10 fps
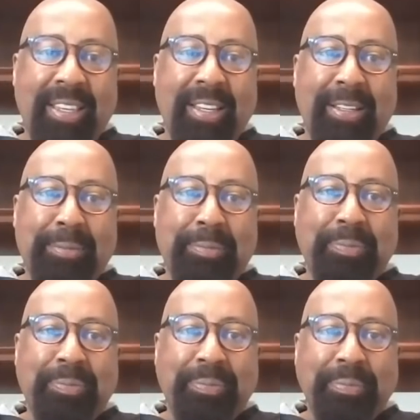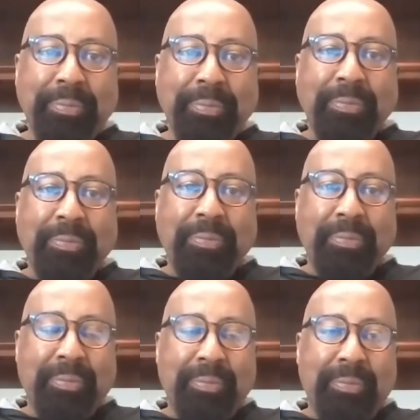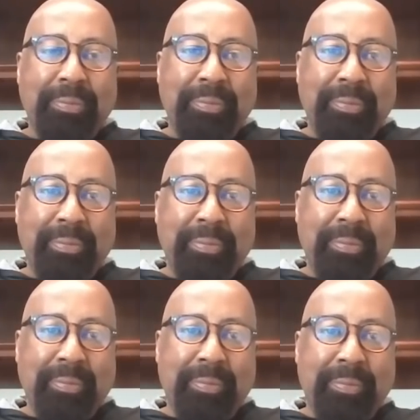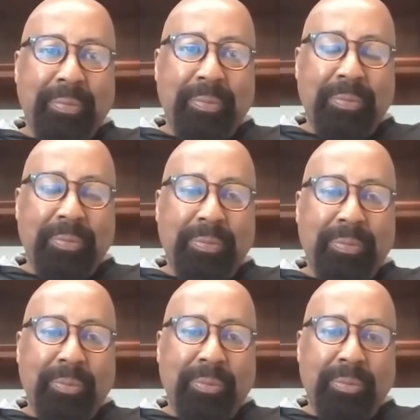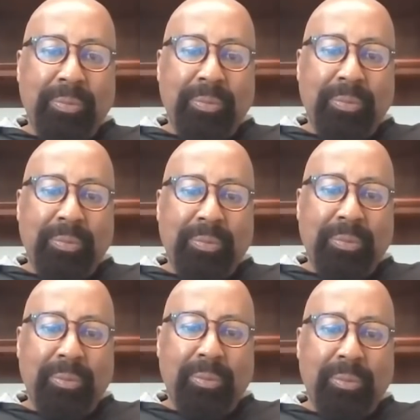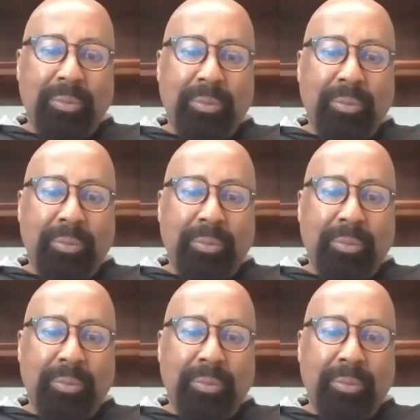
The person shown says nothing.